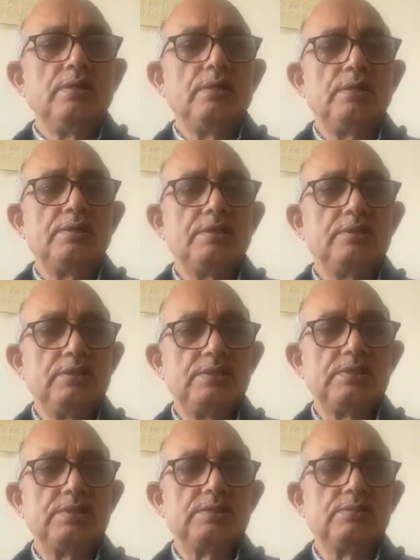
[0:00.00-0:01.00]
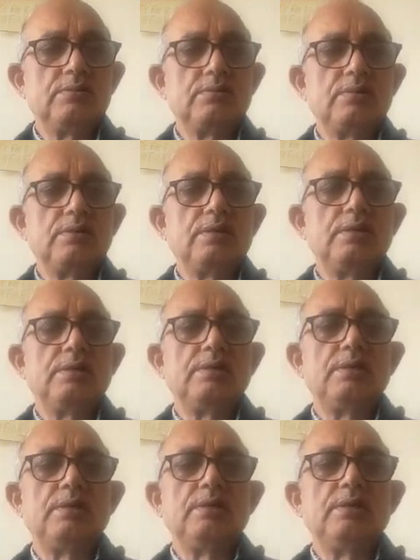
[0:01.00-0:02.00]
antithesis or
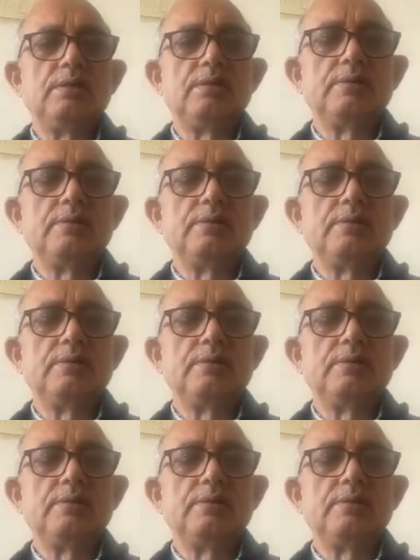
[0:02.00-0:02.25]
anti